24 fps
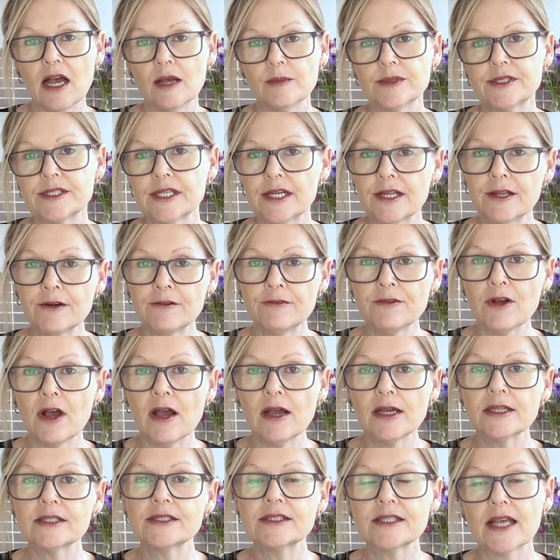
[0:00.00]

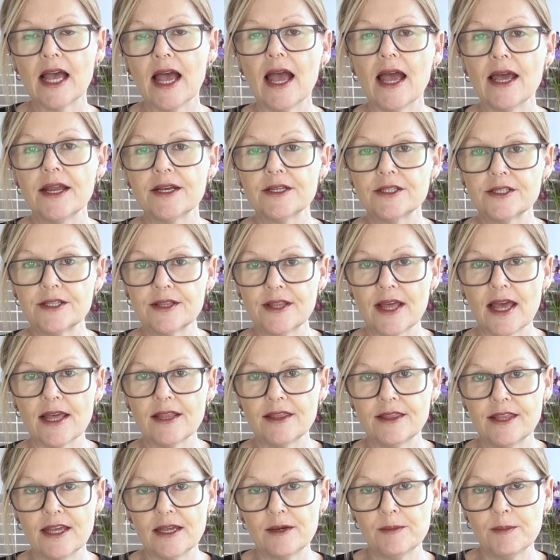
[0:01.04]
solidifies, and that
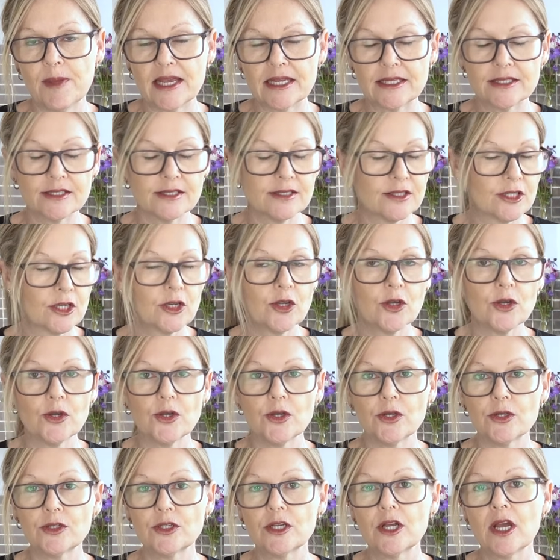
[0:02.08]
then makes the
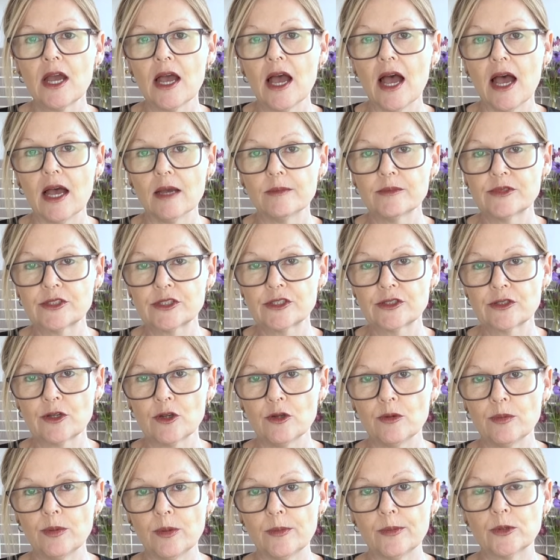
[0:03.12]
curd
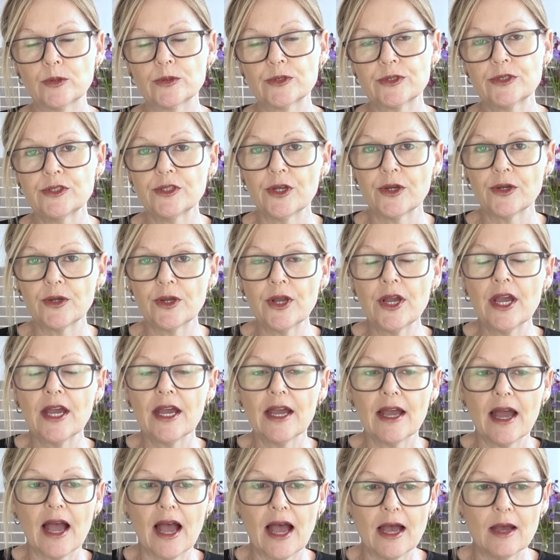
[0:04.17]
scoopable. So
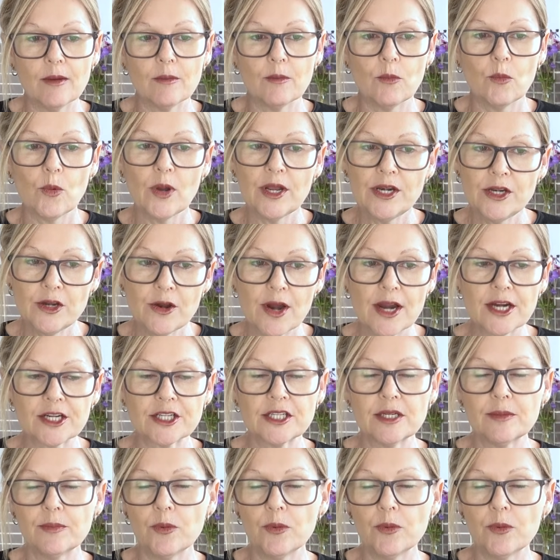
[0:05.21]
when you're actually